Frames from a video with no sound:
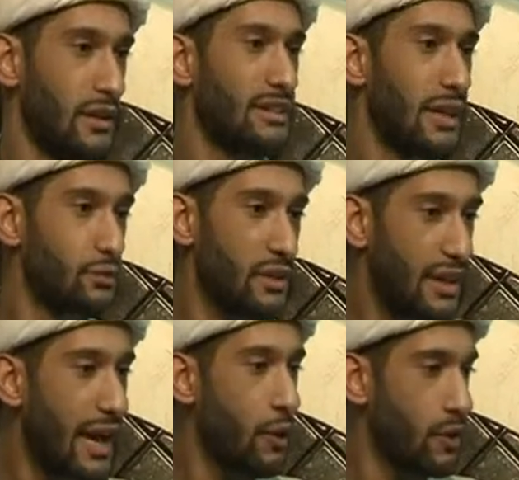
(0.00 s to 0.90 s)
Is that
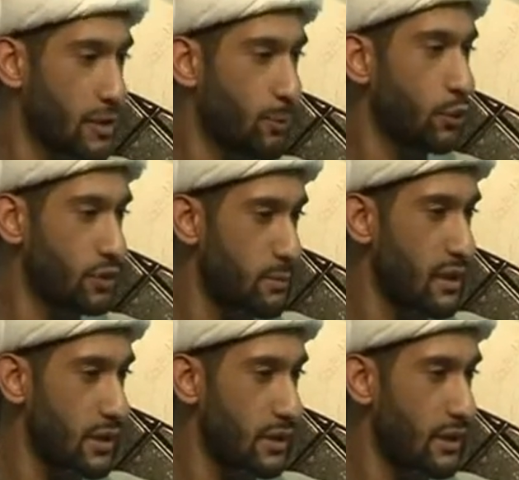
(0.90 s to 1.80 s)
really how it's supposed to
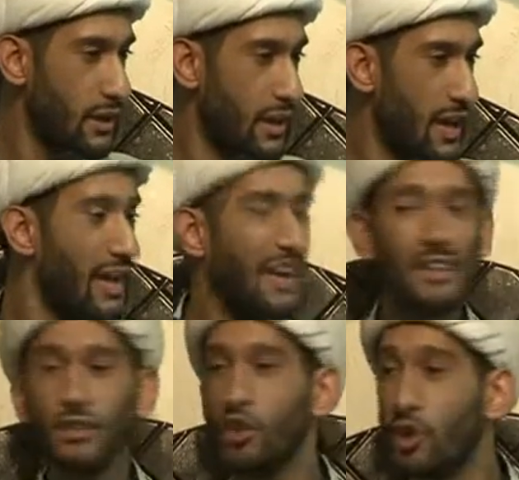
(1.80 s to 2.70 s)
be?
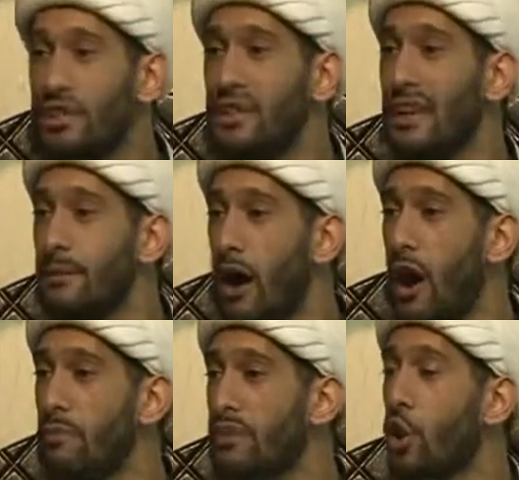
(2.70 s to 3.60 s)
He is not an
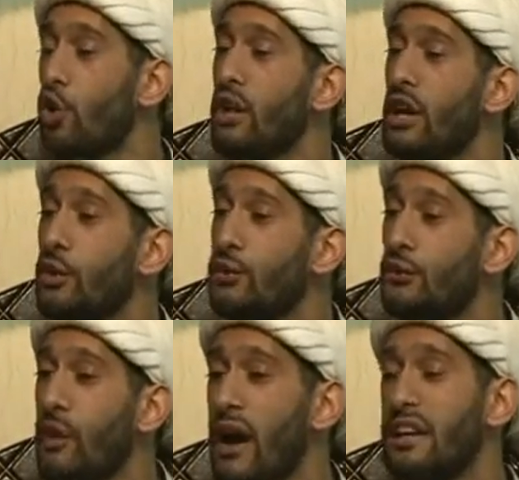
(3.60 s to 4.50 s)
imam that only on
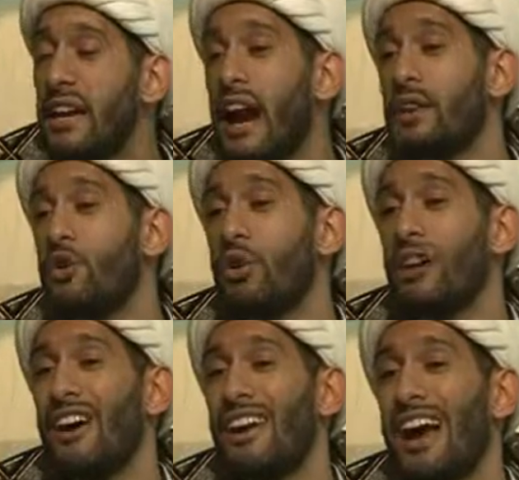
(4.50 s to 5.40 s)
Friday I
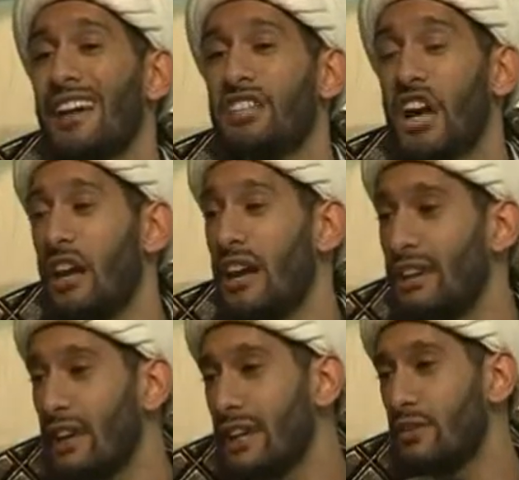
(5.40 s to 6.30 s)
call out al-ajal
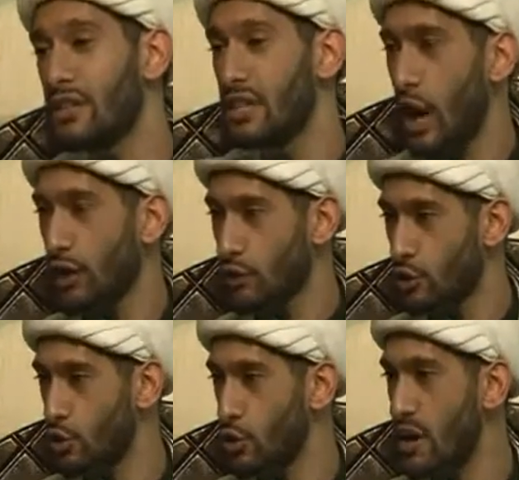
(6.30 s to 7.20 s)
and I give a
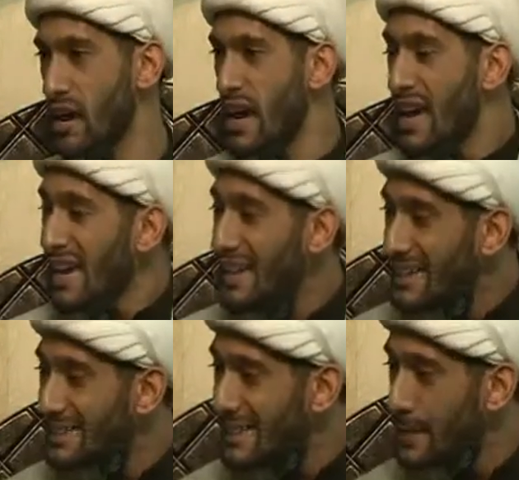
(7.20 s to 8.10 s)
ziyarat to.
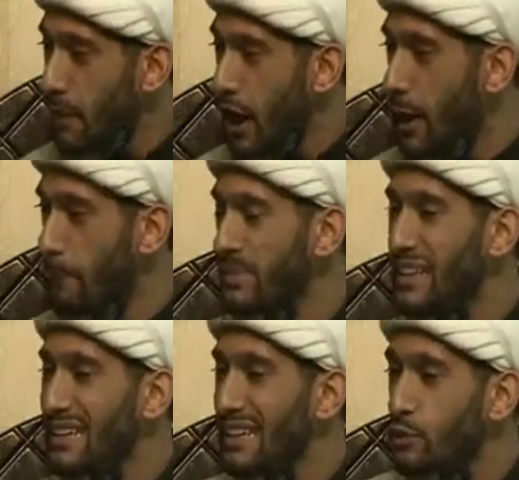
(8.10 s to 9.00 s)
He is an imam
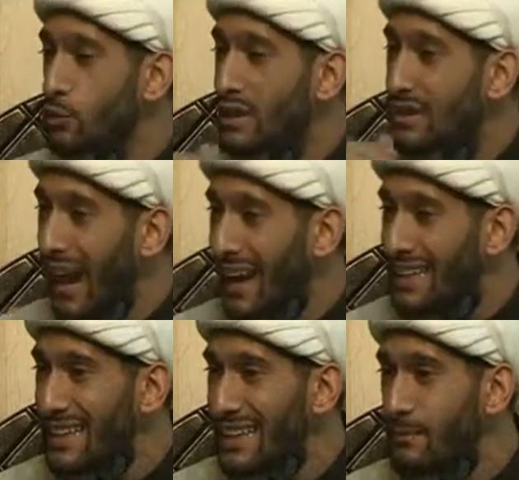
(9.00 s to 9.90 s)
that is
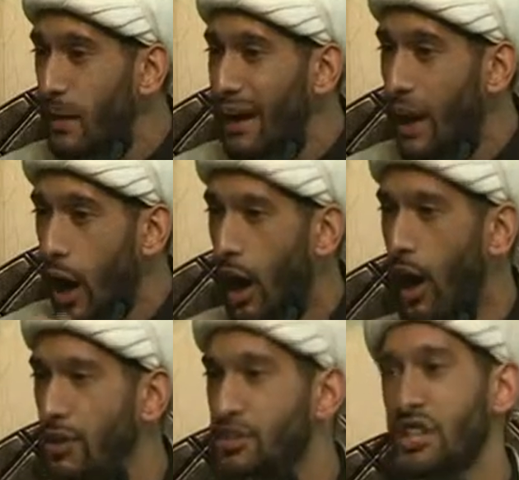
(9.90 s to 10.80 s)
residing in my
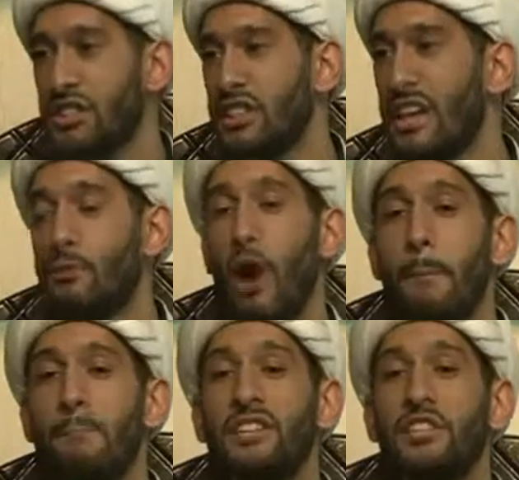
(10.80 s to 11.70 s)
heart, just like
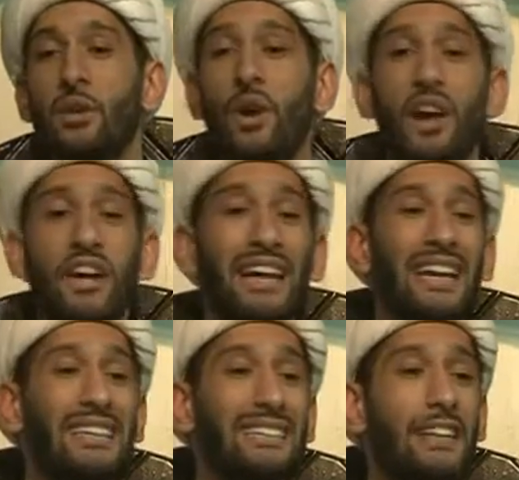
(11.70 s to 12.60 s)
Muhammad Jawaad
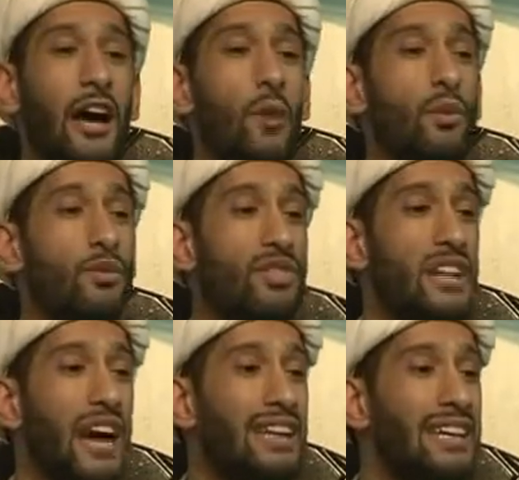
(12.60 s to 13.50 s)
alayhi salam was
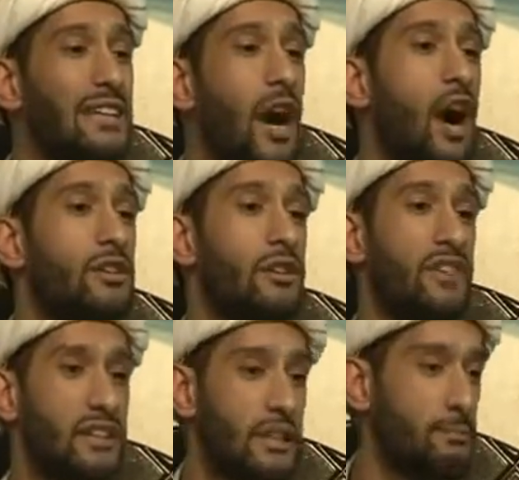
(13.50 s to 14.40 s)
residing in the heart
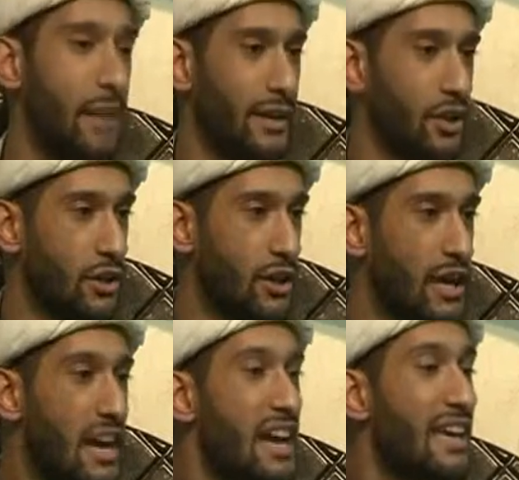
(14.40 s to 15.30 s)
of his companion.
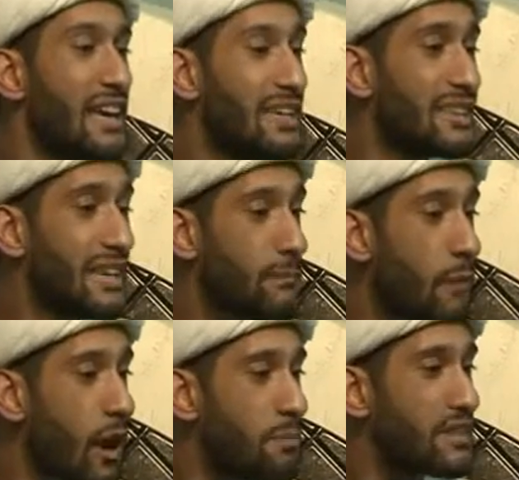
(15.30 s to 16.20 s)
He is an
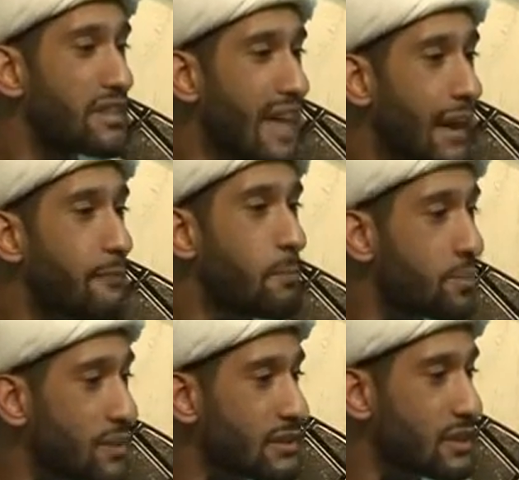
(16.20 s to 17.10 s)
imam that is ever
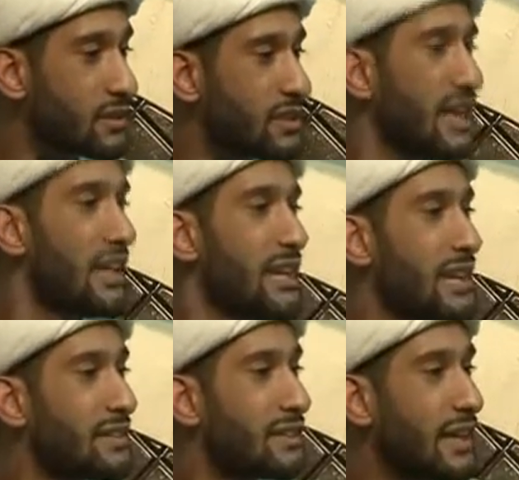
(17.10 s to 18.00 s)
present.
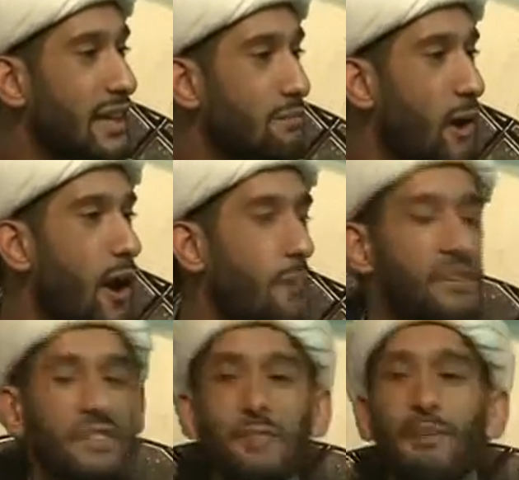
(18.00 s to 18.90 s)
He is an
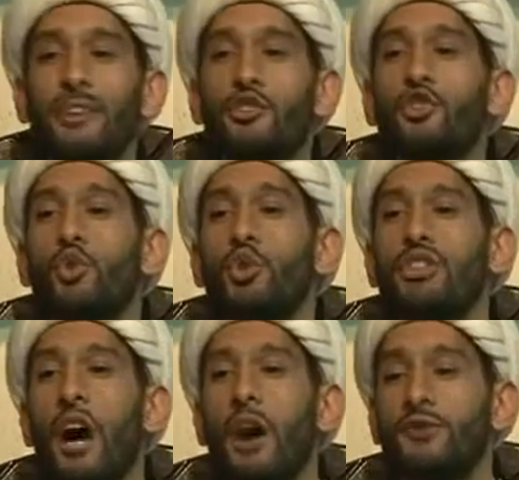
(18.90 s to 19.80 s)
imam that is being
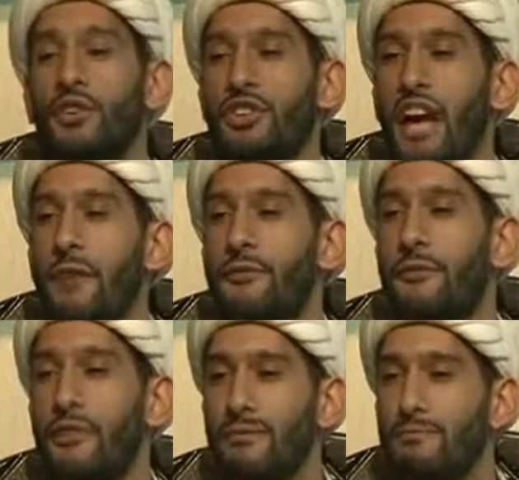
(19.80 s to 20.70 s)
sought after at
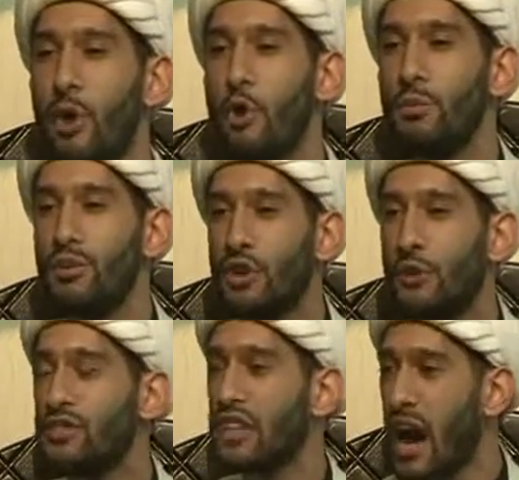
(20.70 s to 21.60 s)
every moment
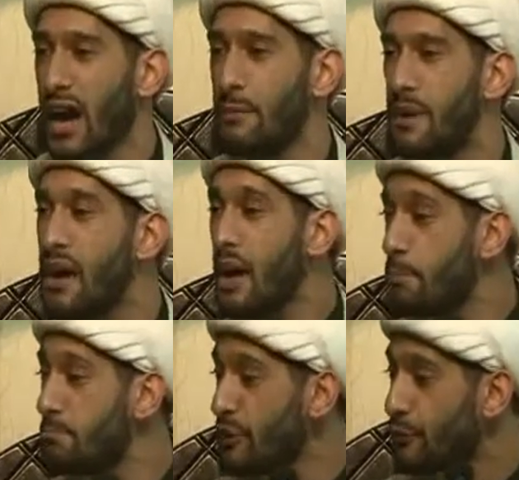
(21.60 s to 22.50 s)
of time.
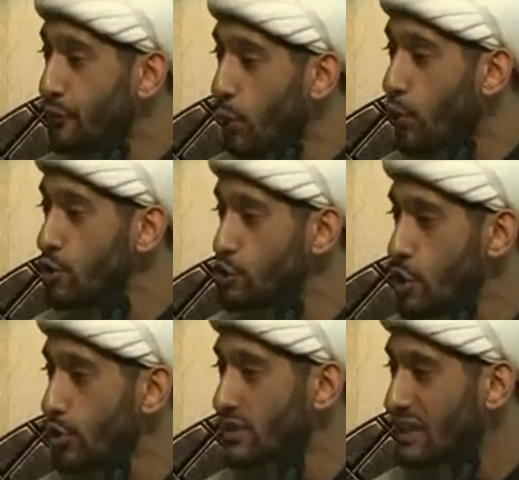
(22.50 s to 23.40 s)
Before you
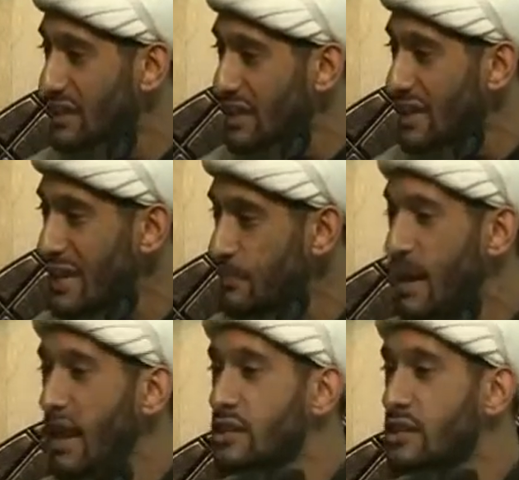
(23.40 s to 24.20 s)
go to sleep,